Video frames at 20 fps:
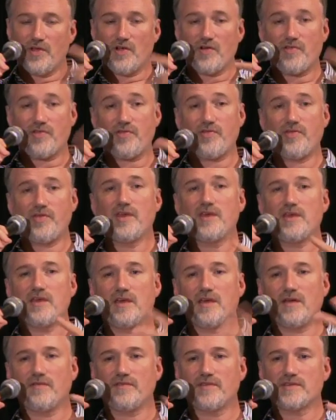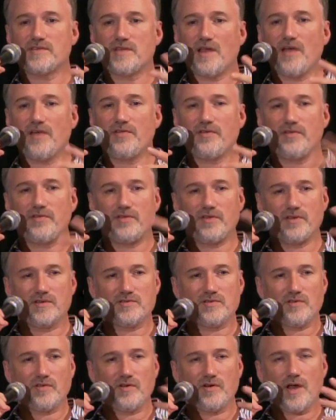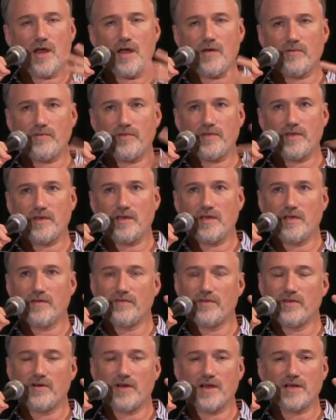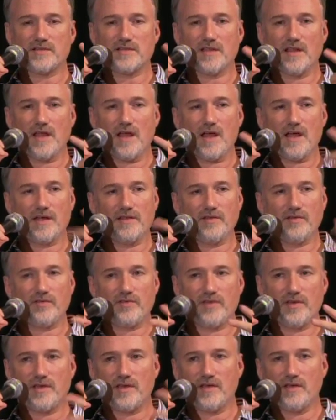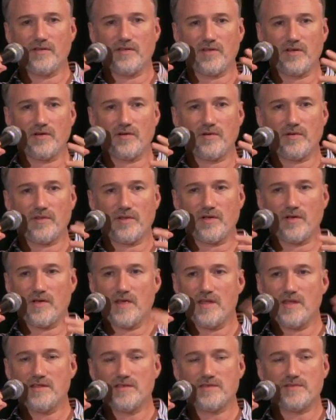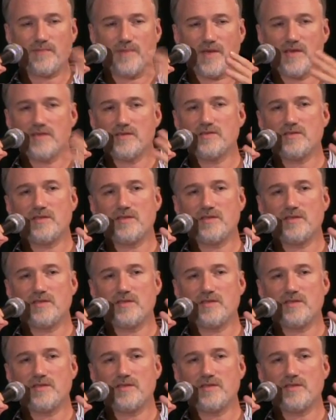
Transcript: thinking of this other thing, so they're not thinking of their next line. They're thinking they're in the space